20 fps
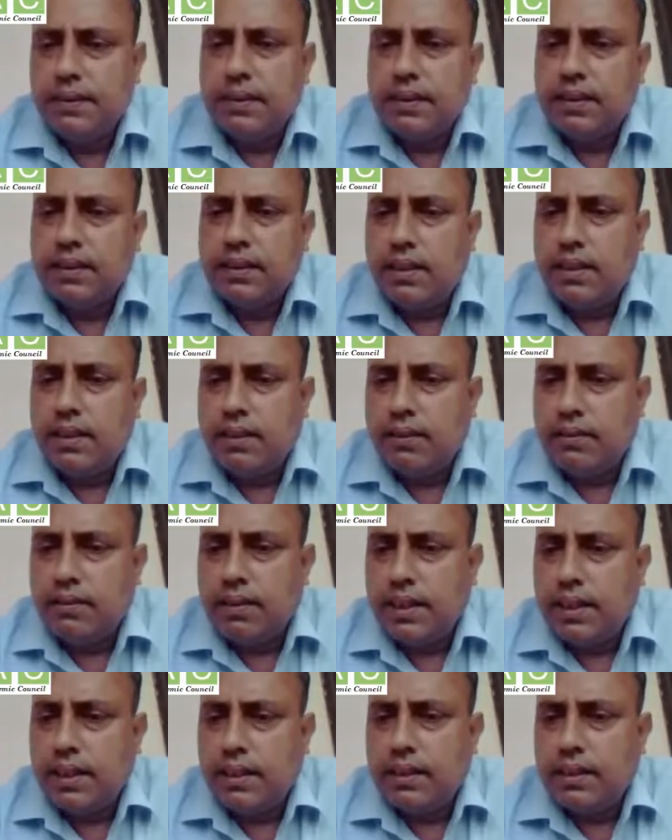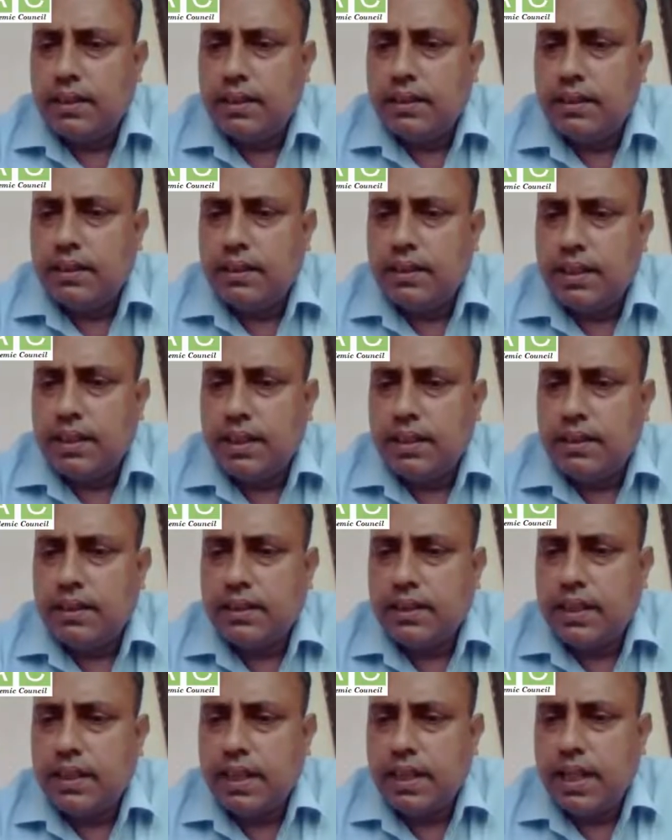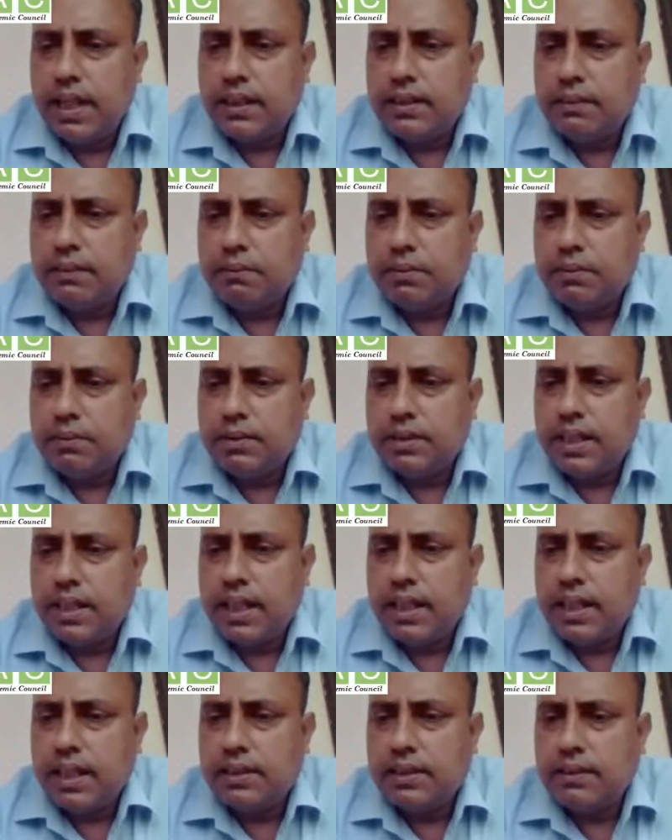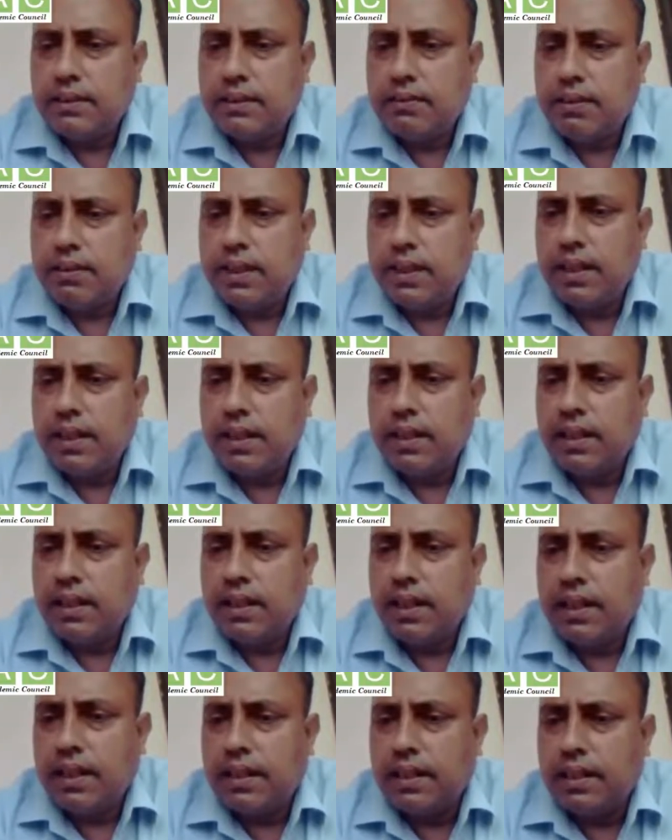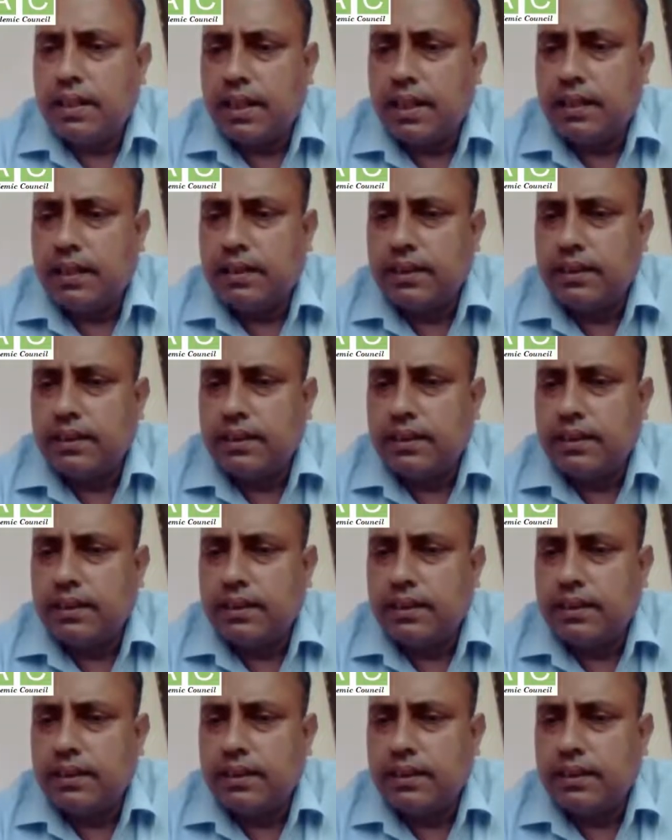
Now let take, suppose x equal 100.